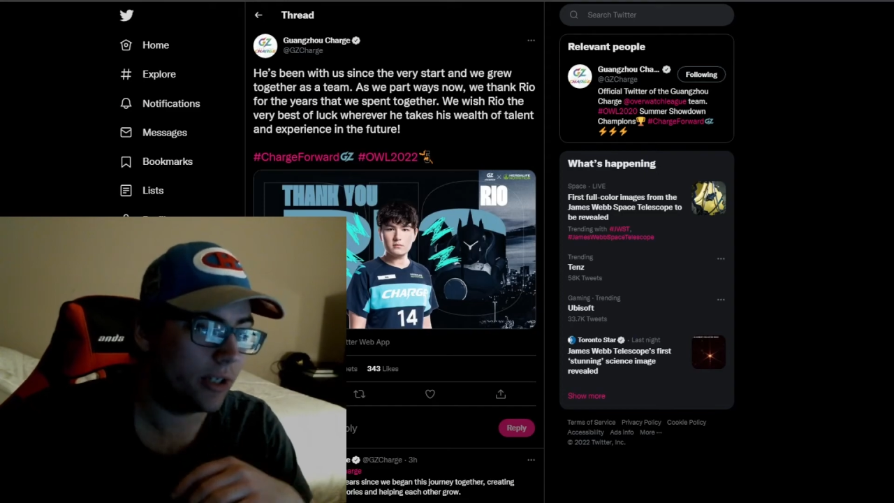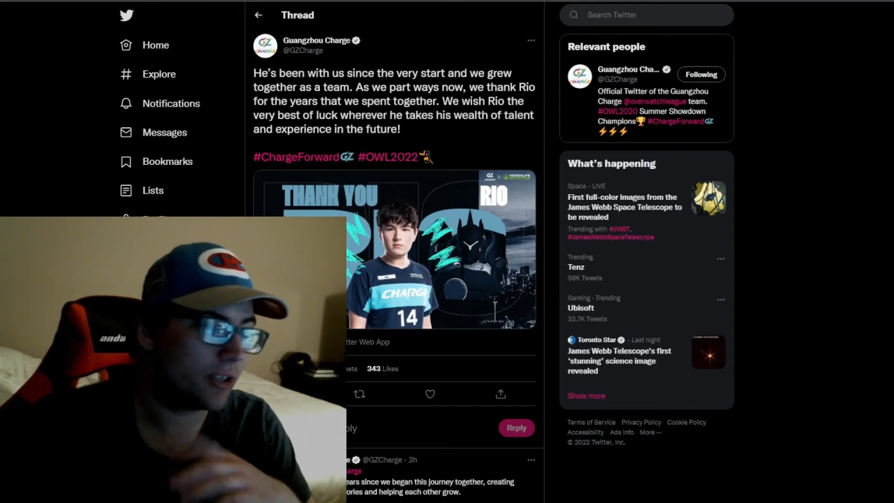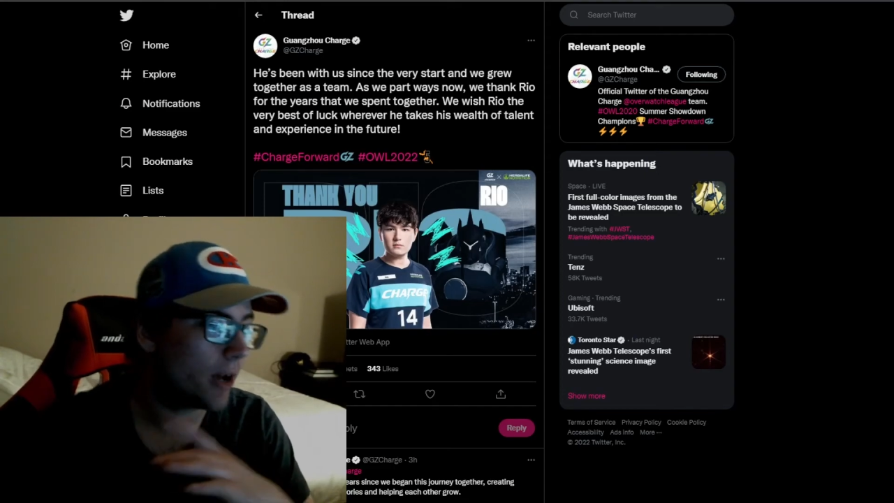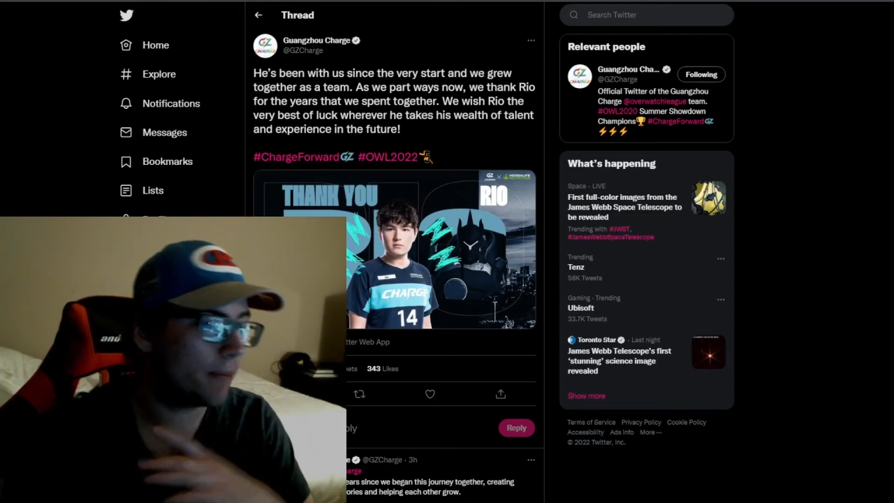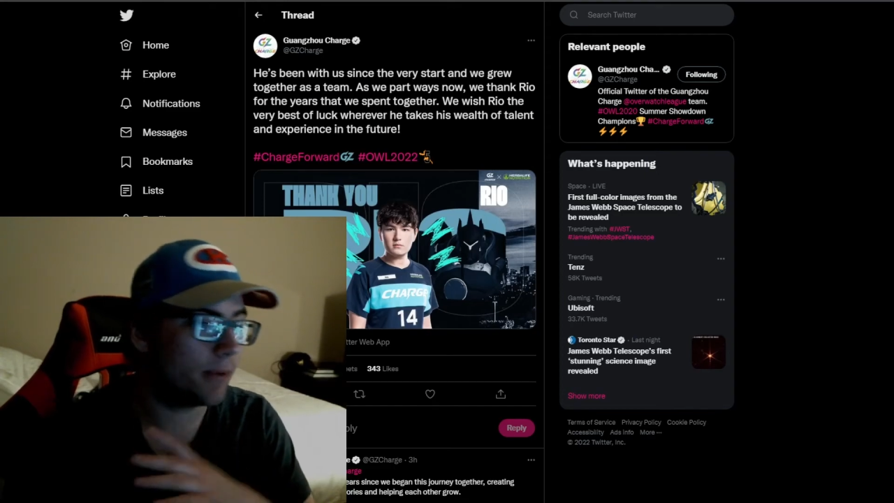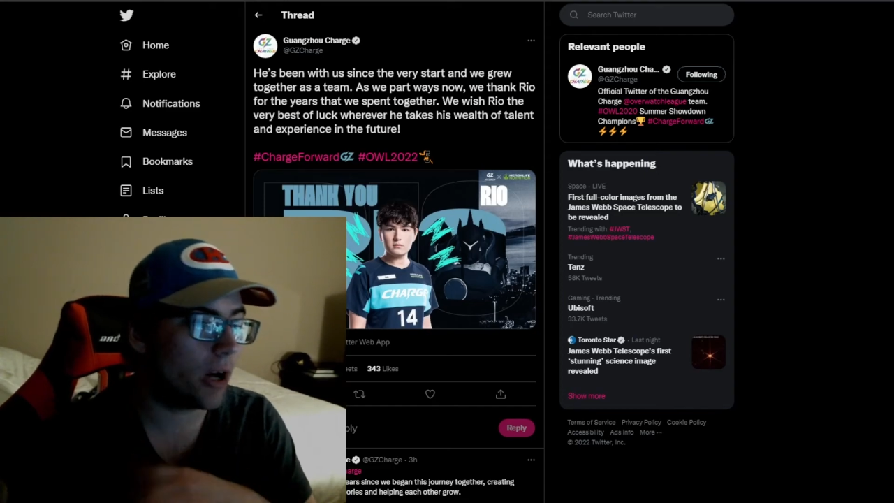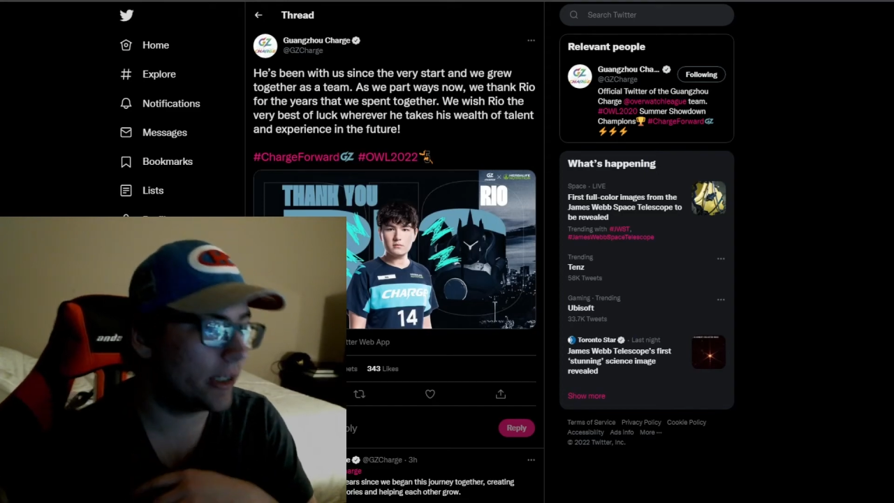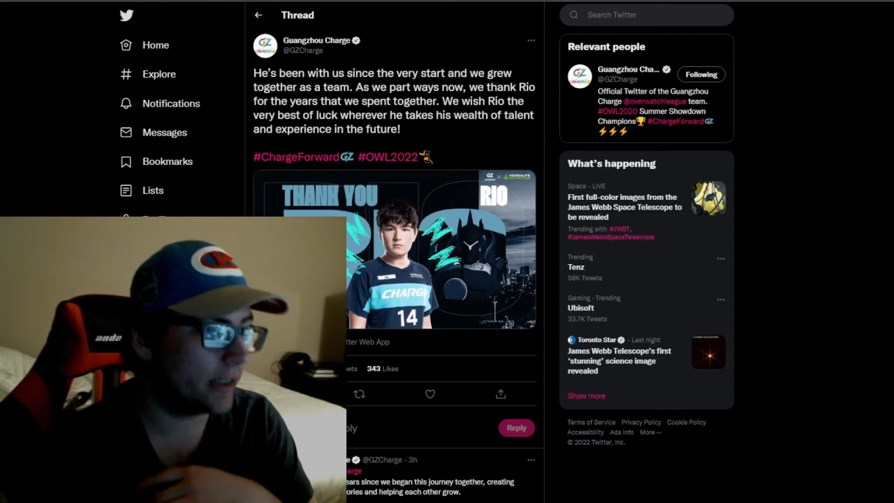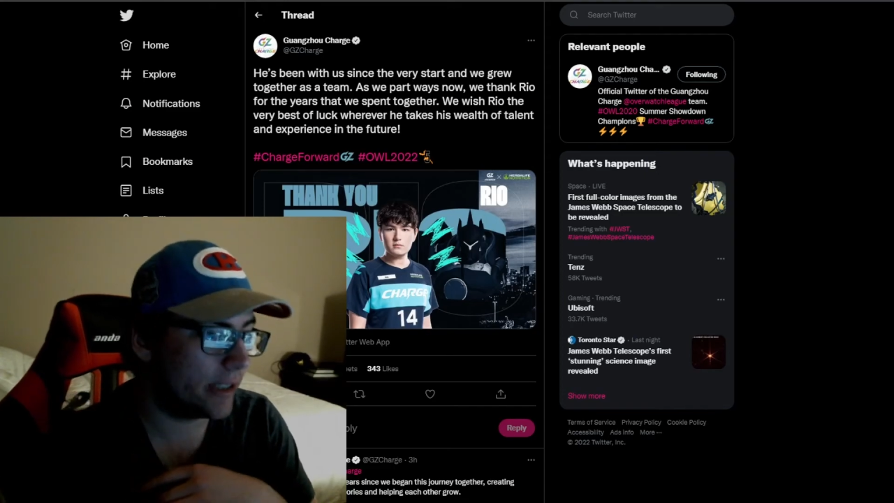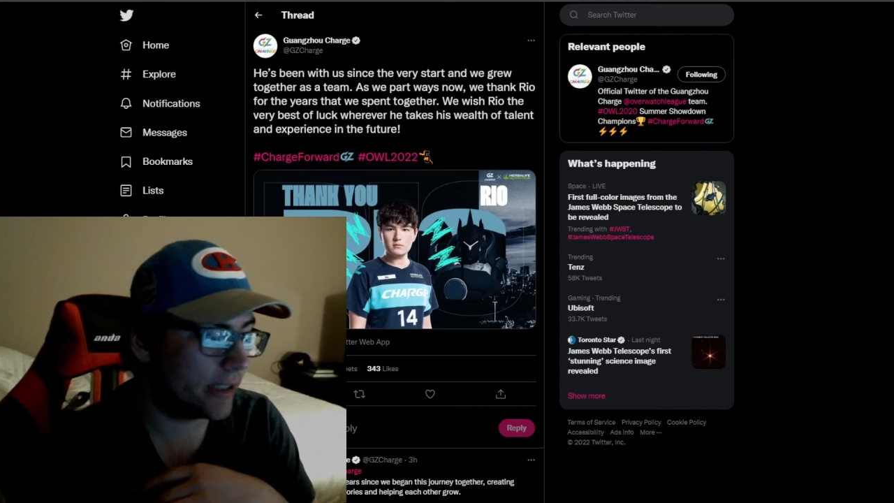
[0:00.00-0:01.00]
top
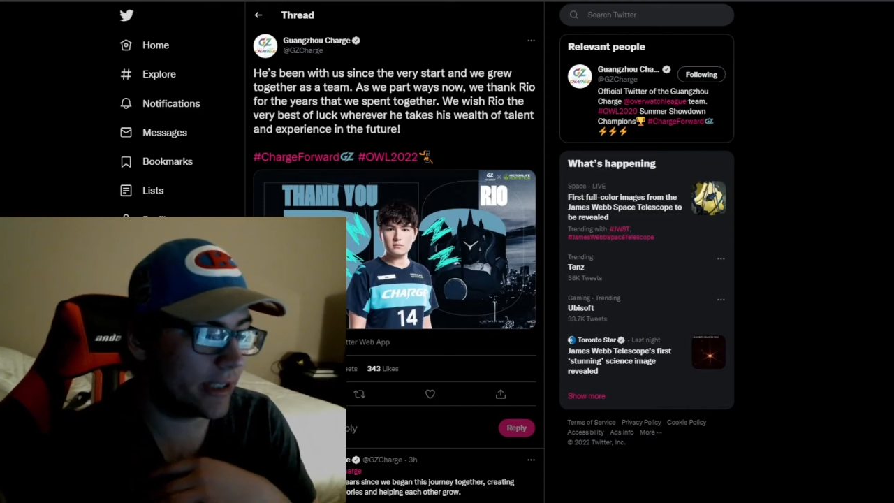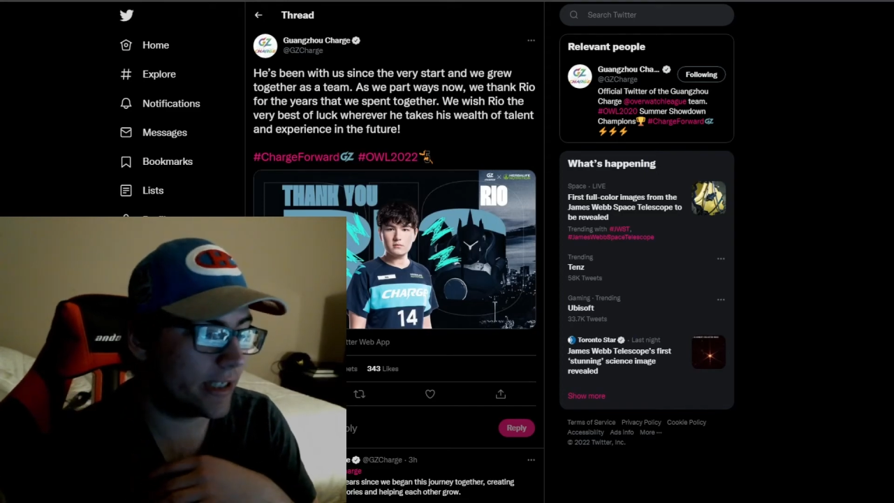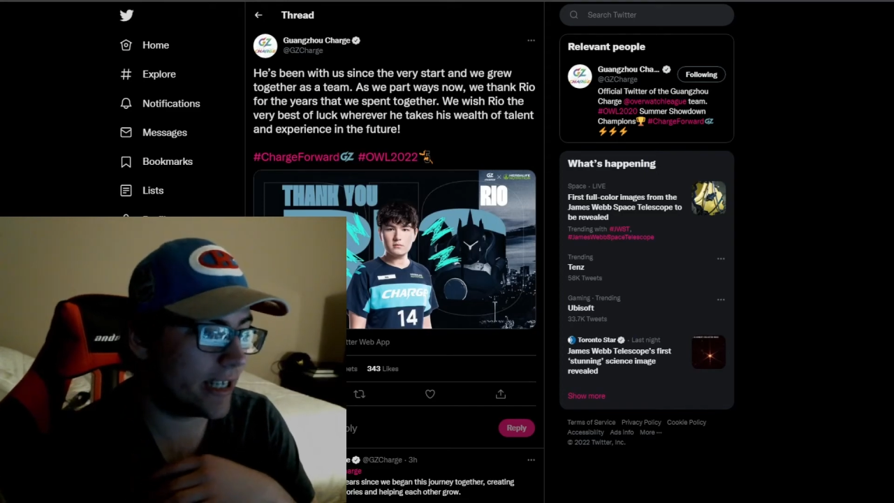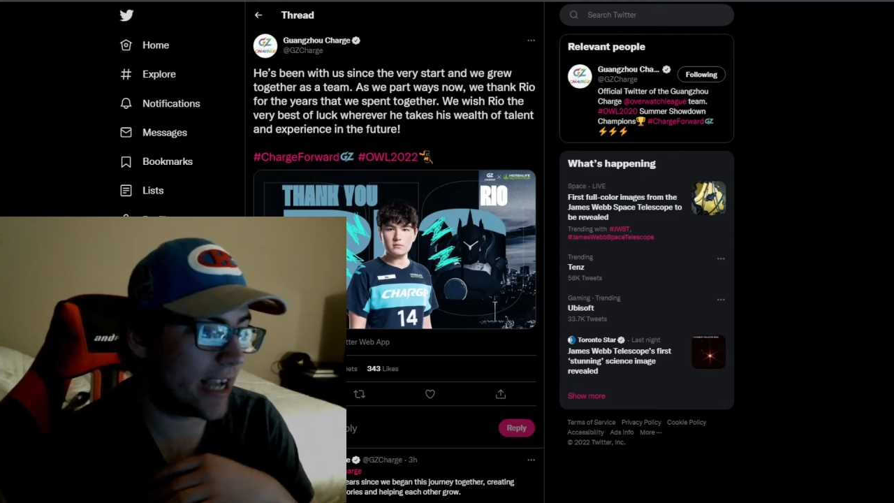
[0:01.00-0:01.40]
dogs needed to see